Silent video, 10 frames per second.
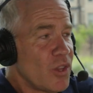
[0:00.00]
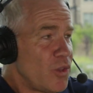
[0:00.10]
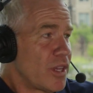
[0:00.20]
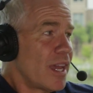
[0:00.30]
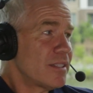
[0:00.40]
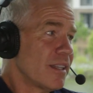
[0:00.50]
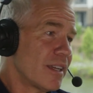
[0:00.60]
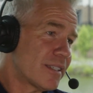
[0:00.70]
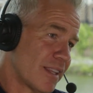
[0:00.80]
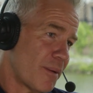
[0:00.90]
You guys are
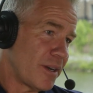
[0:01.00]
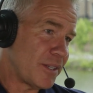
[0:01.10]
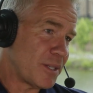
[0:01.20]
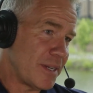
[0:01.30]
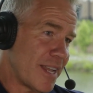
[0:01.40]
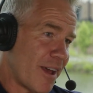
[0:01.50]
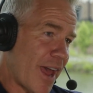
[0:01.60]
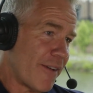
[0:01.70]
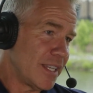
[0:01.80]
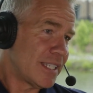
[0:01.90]
like celebrities to me now.
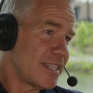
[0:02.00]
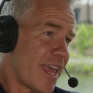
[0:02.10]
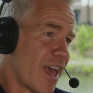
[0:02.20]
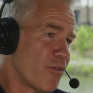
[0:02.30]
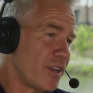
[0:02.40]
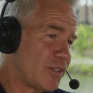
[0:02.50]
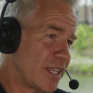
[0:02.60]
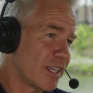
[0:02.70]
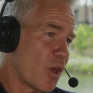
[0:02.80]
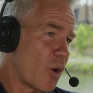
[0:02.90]
I've listened to every single